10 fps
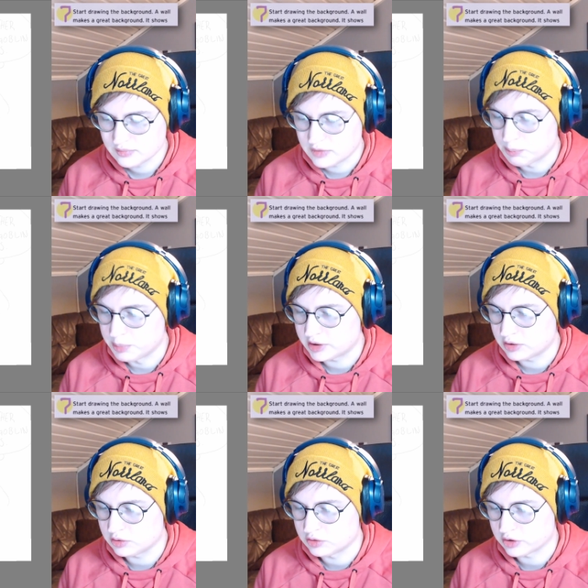The bigger you
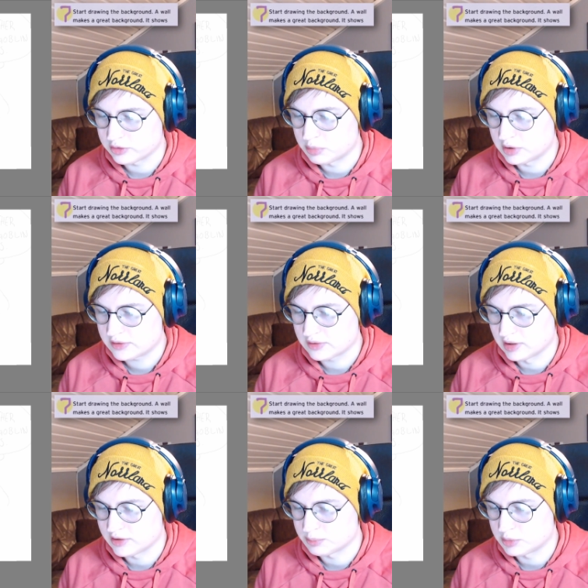draw the bricks, the less
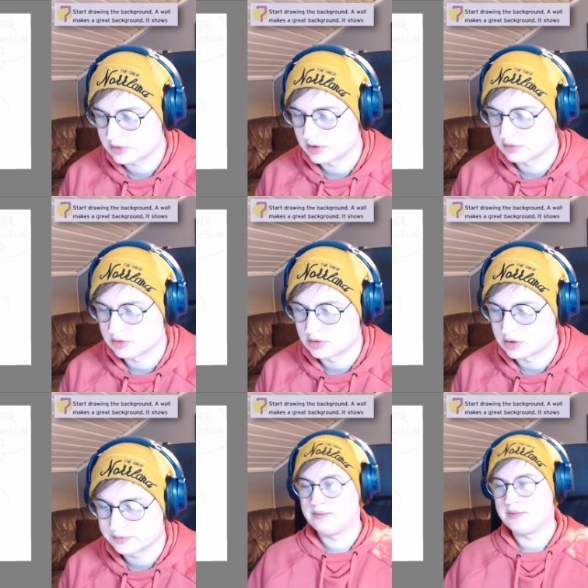bricks you have to draw.
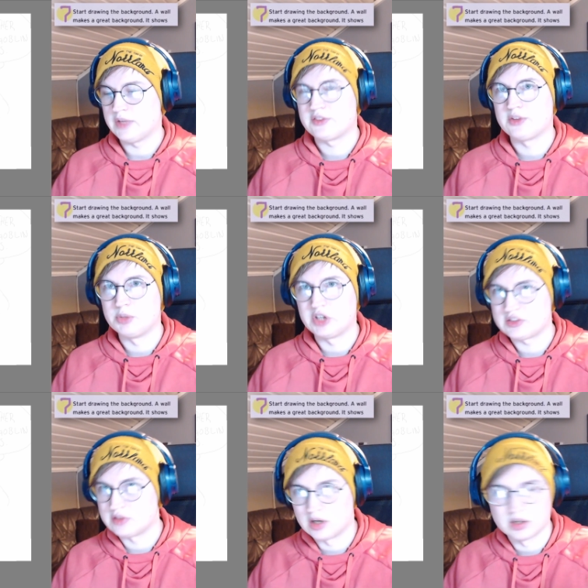That's the bricks done.